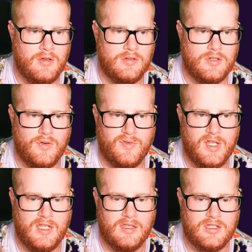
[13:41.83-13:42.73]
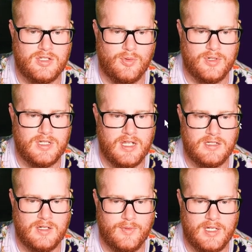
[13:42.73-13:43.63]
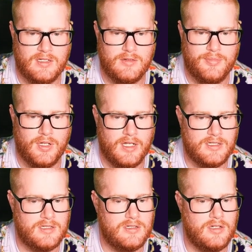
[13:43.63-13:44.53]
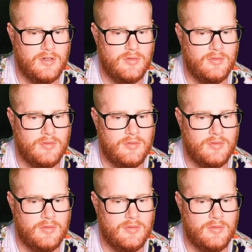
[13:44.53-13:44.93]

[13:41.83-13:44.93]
So if we get the Swords Dance and we get to +2,